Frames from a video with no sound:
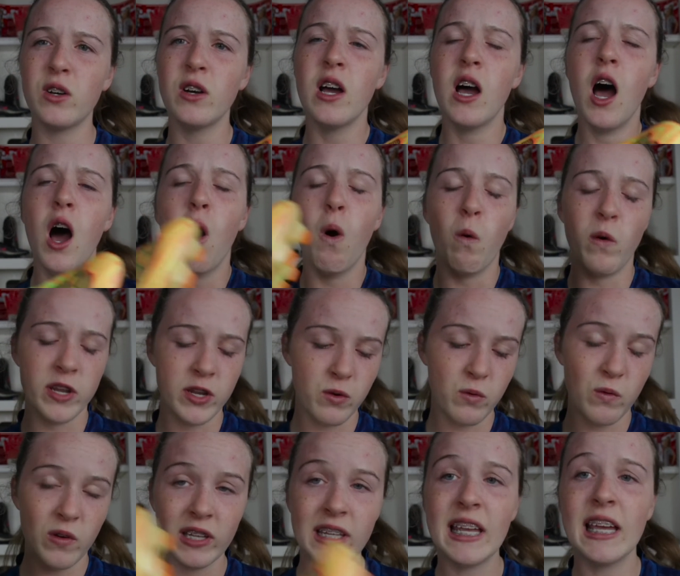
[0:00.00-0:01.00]
when you really
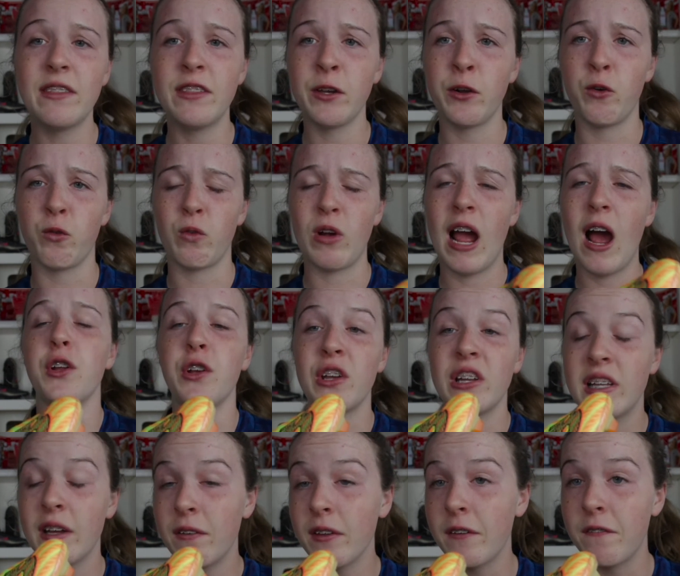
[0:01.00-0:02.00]
hit the ground, you can
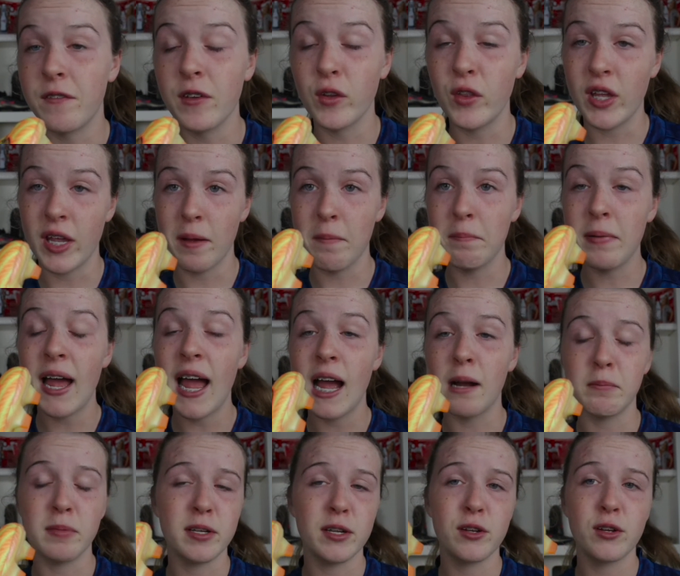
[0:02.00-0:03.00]
definitely feel the impact, but you
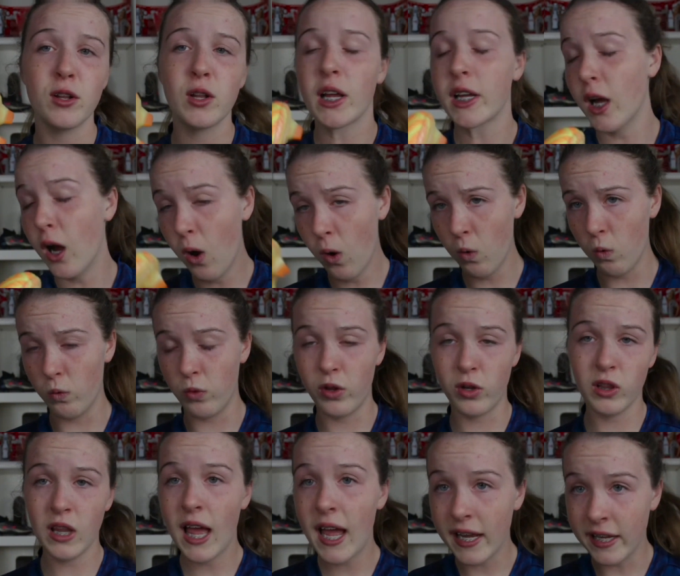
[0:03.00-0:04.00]
know, like, oh, they're light.